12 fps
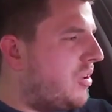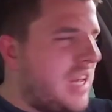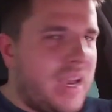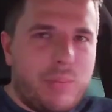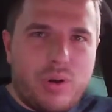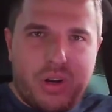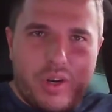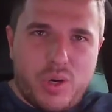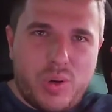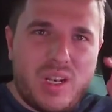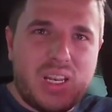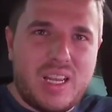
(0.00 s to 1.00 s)
today I'm gonna do
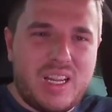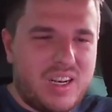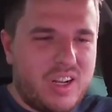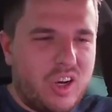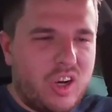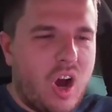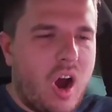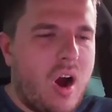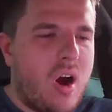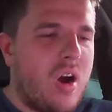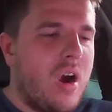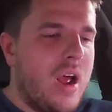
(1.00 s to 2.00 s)
it in the
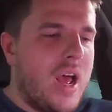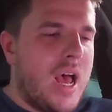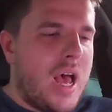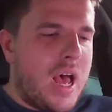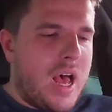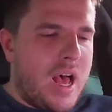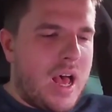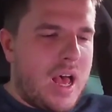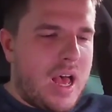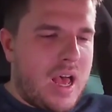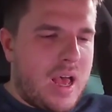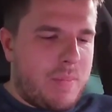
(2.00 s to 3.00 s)
car
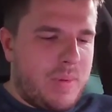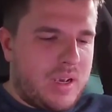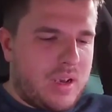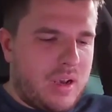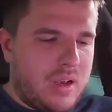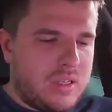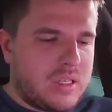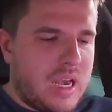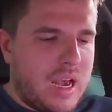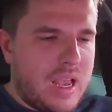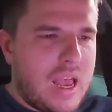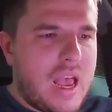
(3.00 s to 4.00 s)
because
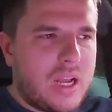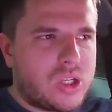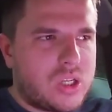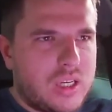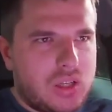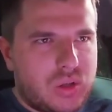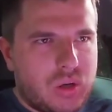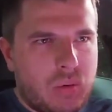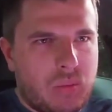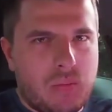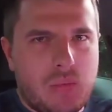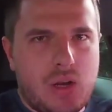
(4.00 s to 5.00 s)
I actually
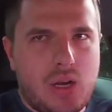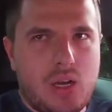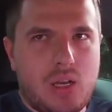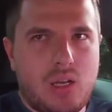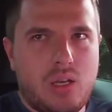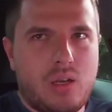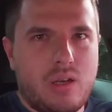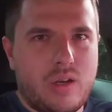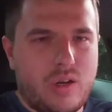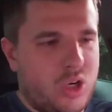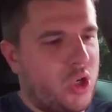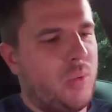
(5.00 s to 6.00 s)
dropped my
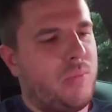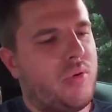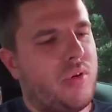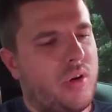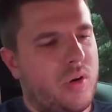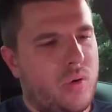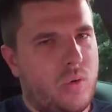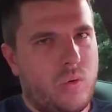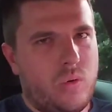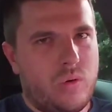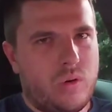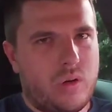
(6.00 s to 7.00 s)

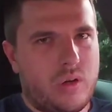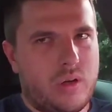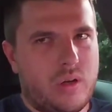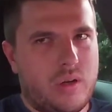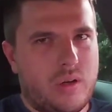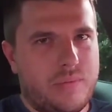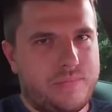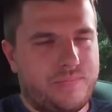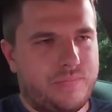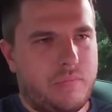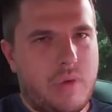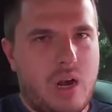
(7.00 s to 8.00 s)
GoPro
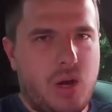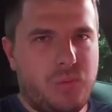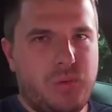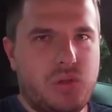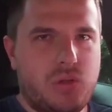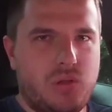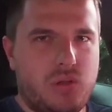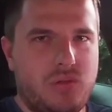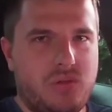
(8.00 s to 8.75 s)
mount